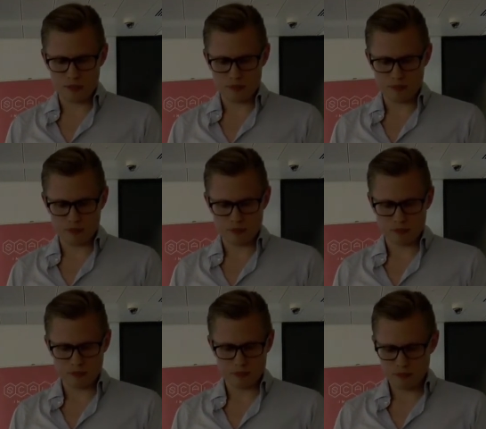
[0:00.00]

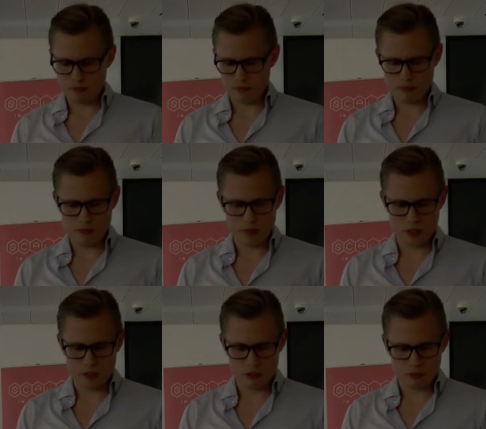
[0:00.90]

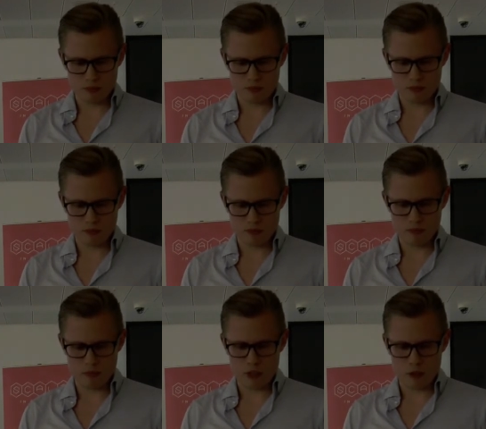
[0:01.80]

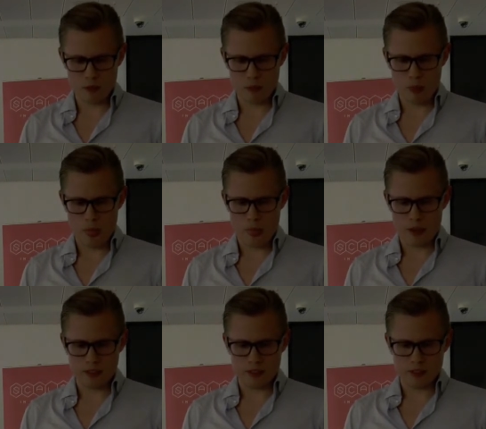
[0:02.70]

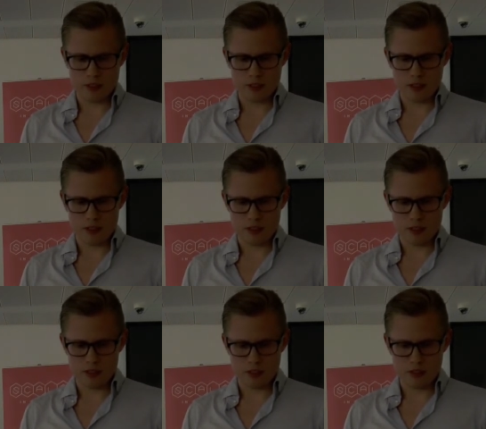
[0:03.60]

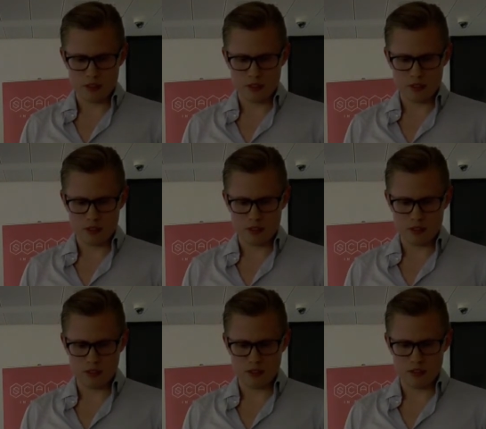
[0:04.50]

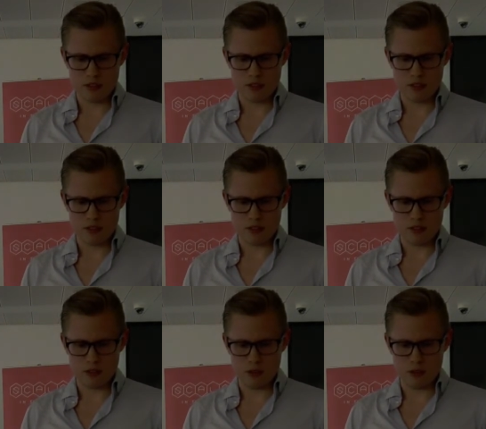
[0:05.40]
[no speech]